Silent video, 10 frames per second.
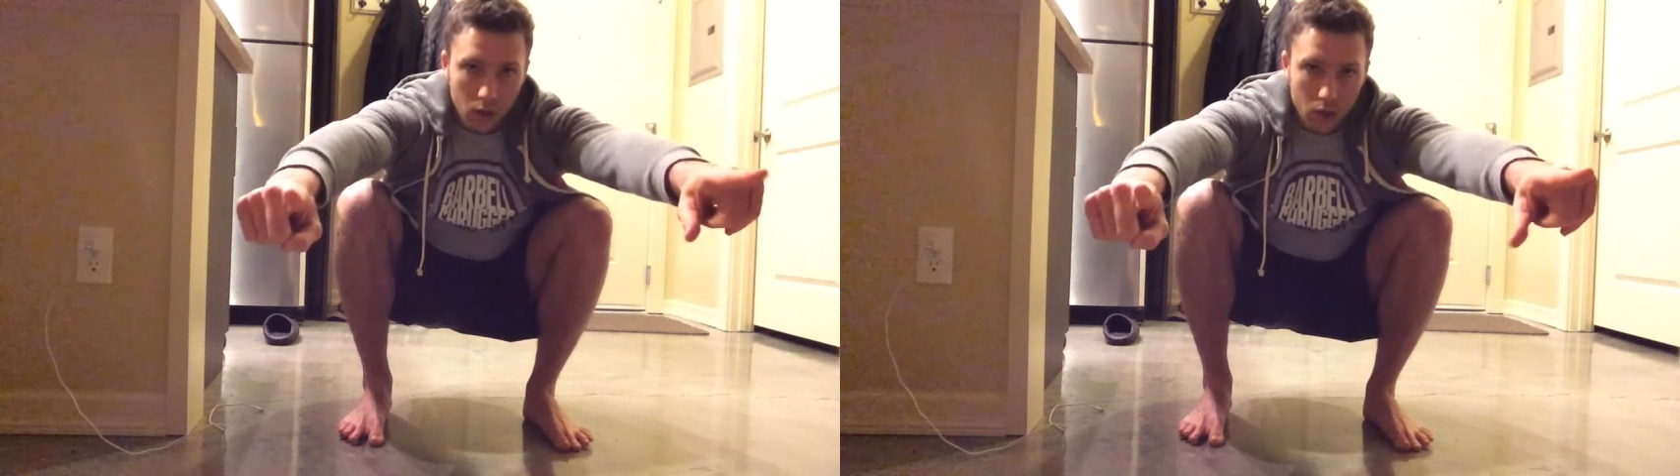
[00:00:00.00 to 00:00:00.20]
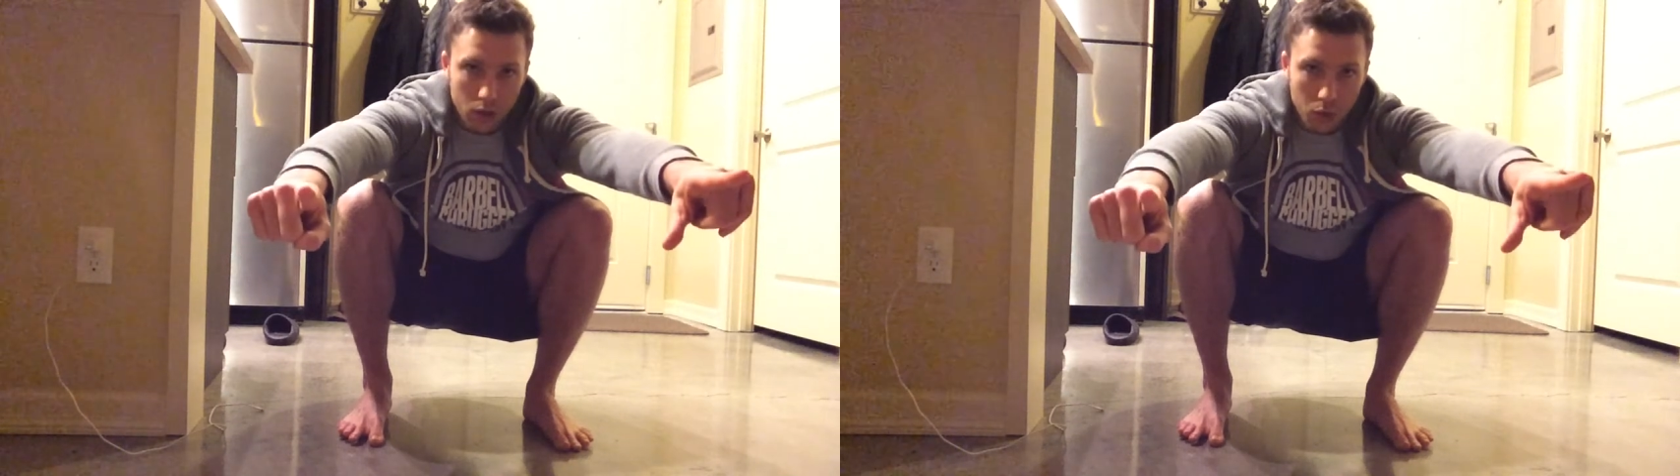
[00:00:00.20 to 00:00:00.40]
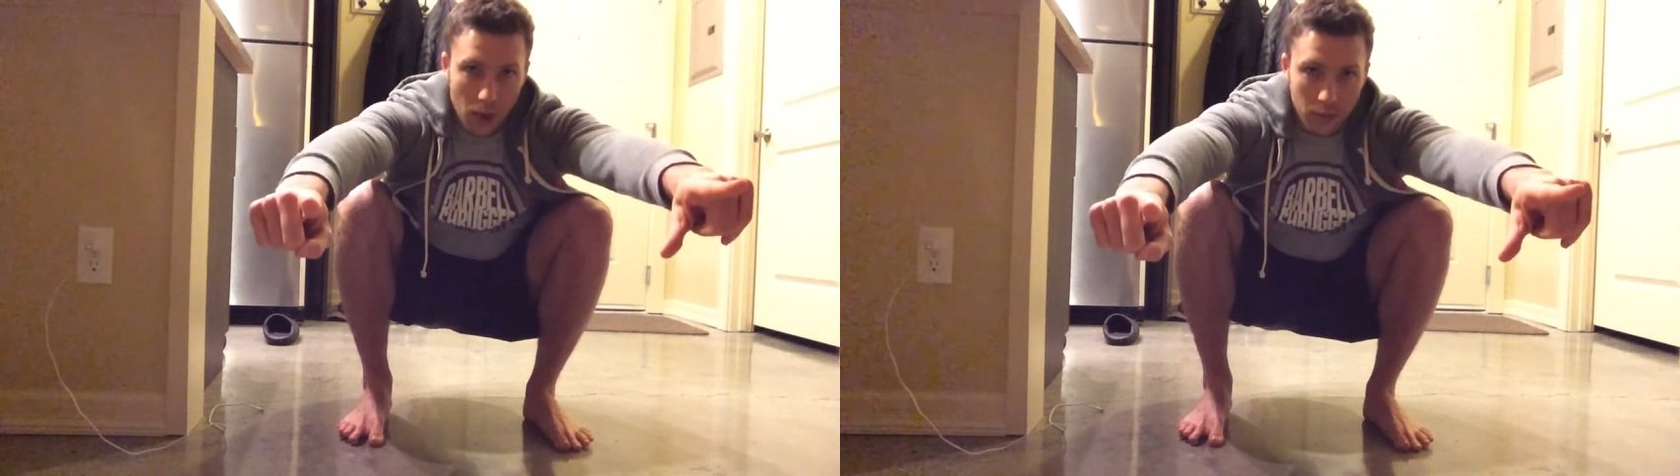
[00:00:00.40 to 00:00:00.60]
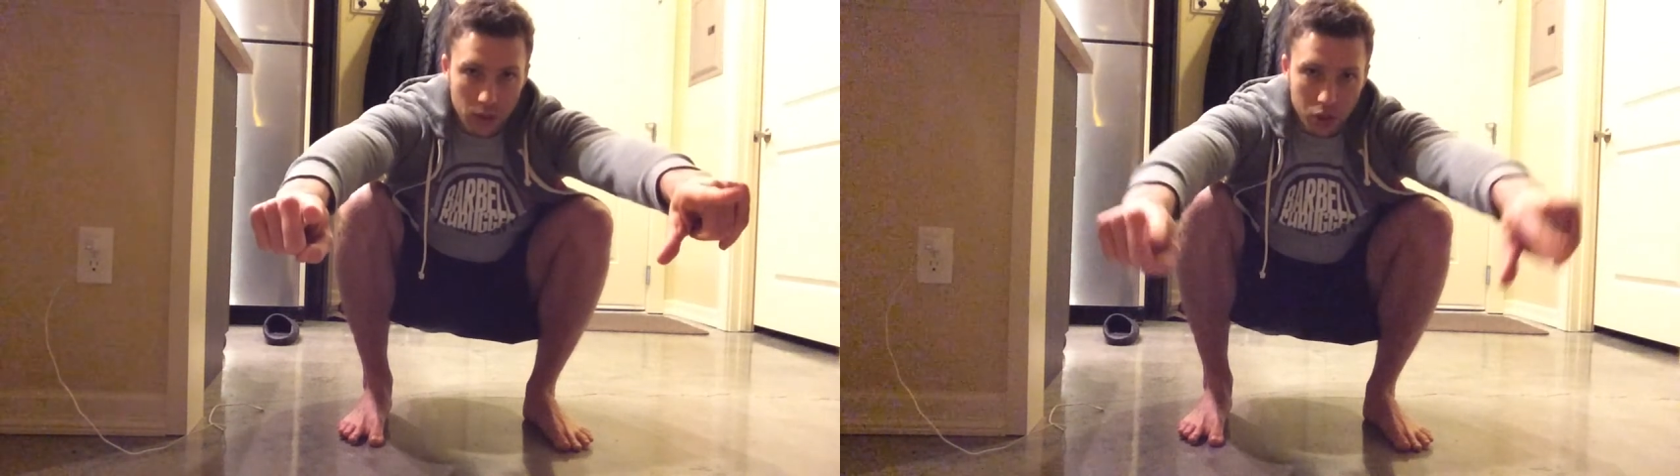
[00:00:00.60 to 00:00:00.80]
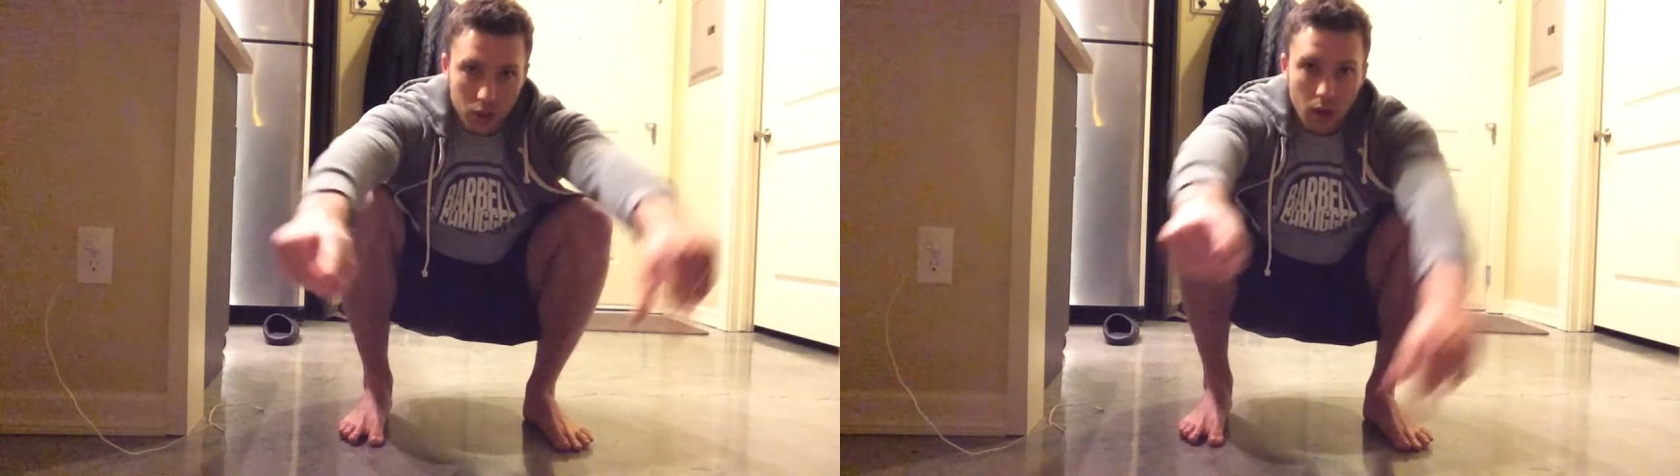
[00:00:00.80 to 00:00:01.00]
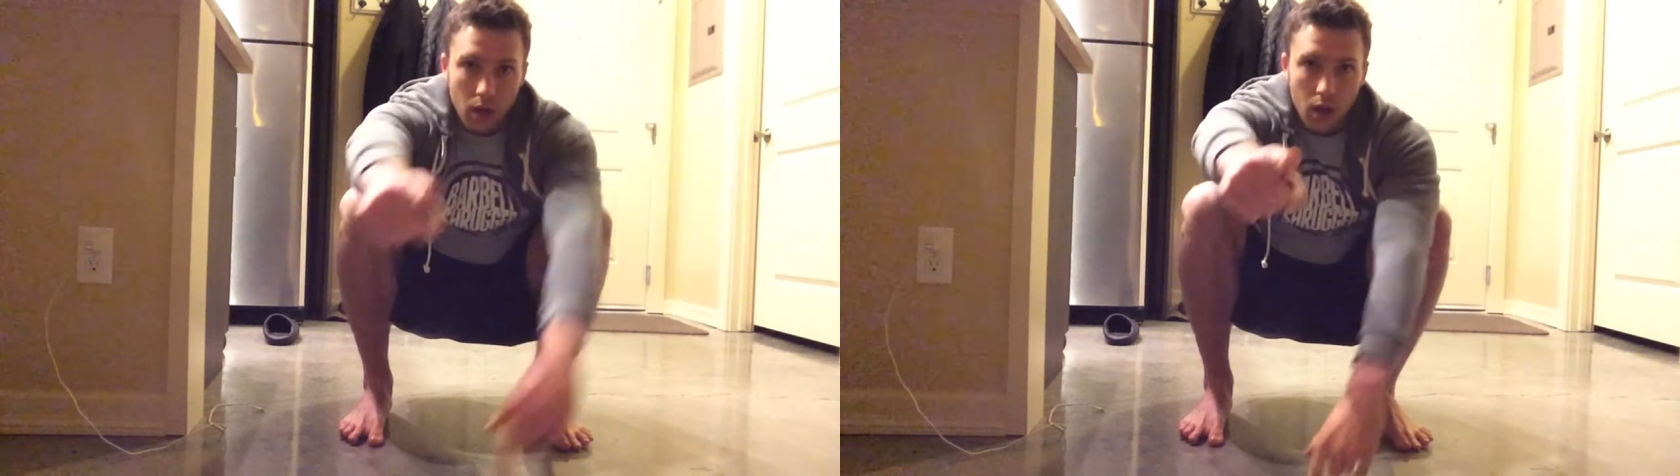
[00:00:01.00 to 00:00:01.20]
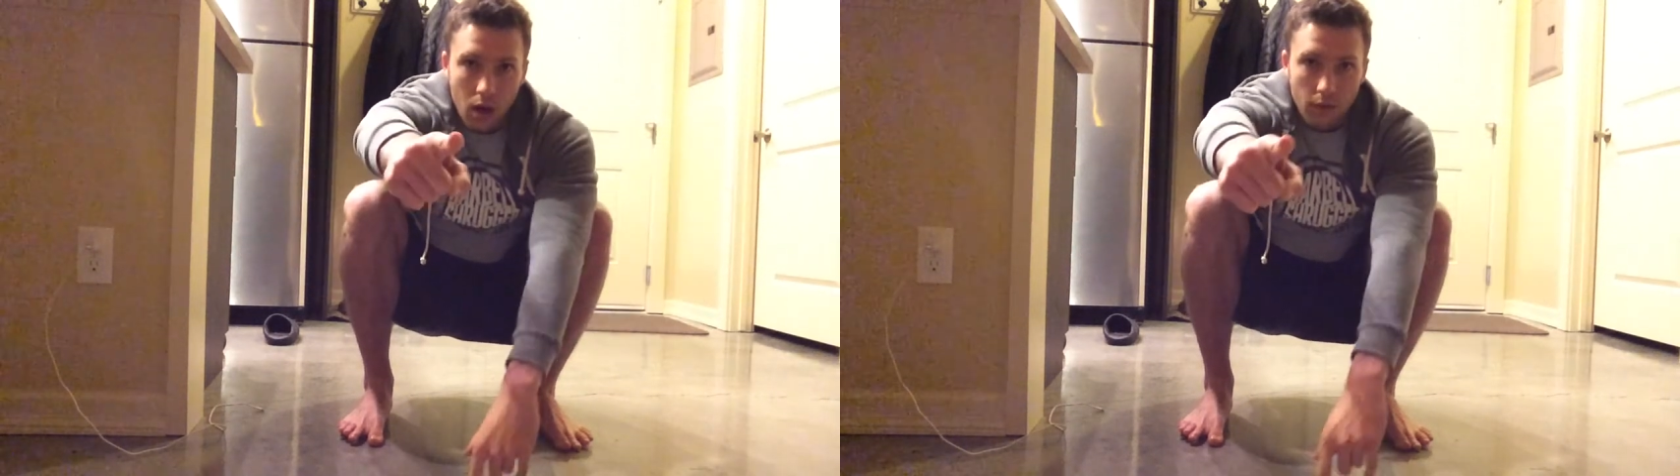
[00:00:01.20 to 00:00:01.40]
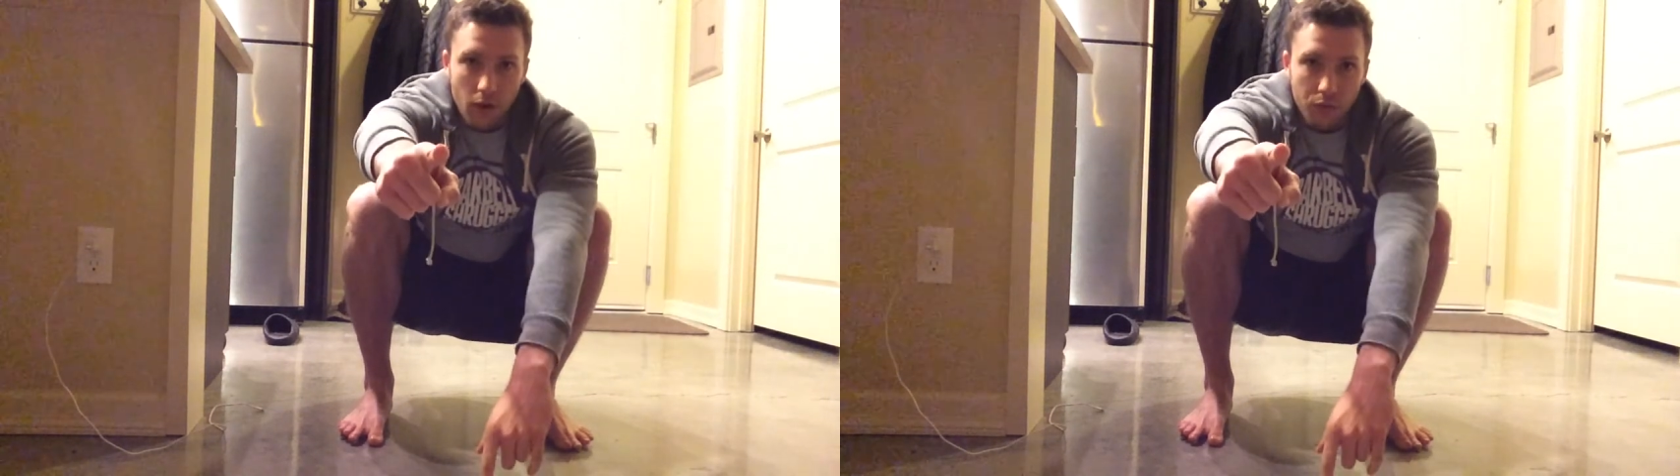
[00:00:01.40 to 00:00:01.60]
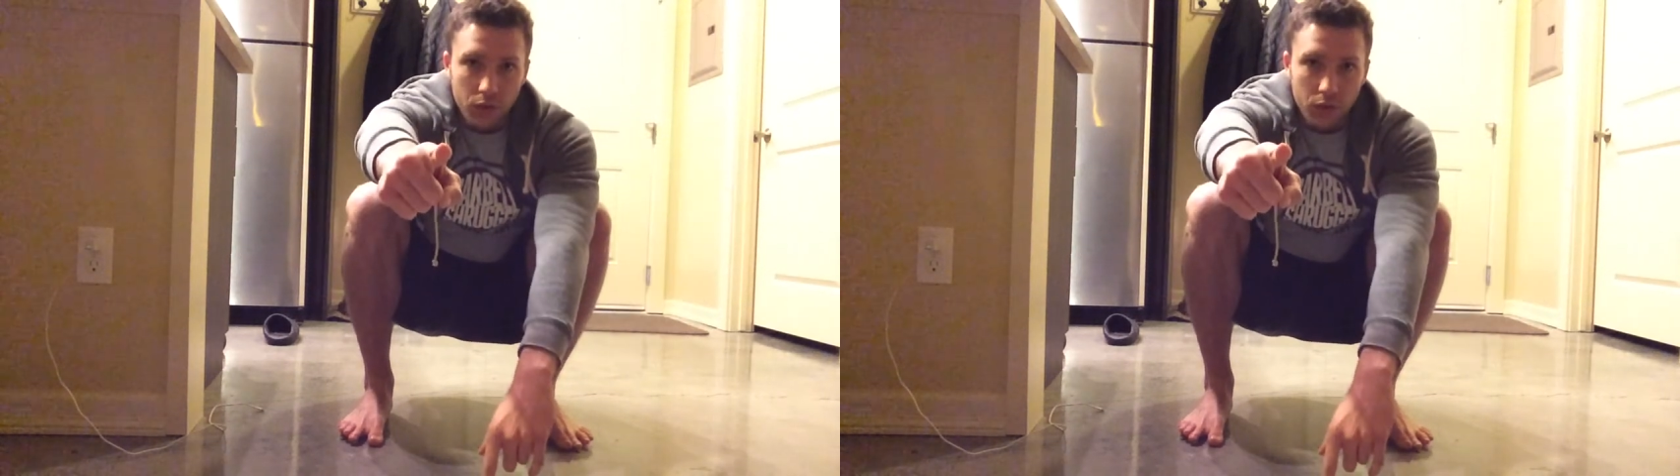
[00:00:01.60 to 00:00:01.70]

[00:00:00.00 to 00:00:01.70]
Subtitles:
good squat position. Evolve